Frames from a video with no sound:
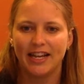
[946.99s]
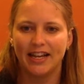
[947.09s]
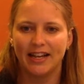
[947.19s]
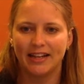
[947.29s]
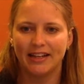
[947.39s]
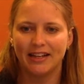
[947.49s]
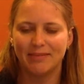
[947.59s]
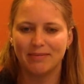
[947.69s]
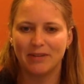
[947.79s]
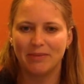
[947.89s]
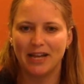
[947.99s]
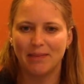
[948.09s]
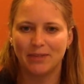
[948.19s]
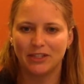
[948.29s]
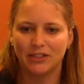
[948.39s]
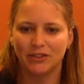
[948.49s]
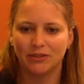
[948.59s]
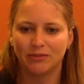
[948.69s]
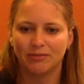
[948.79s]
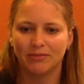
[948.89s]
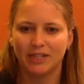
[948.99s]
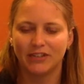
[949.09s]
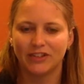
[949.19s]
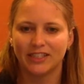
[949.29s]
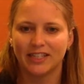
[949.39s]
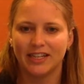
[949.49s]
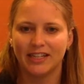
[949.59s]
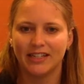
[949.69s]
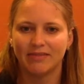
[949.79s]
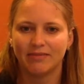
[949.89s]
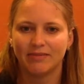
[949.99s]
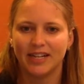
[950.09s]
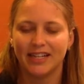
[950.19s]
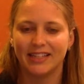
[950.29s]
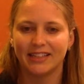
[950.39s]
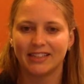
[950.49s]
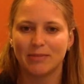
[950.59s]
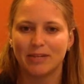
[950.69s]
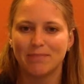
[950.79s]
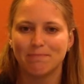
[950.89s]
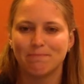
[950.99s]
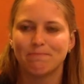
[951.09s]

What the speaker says: and I'd be happy to address anything that's coming up.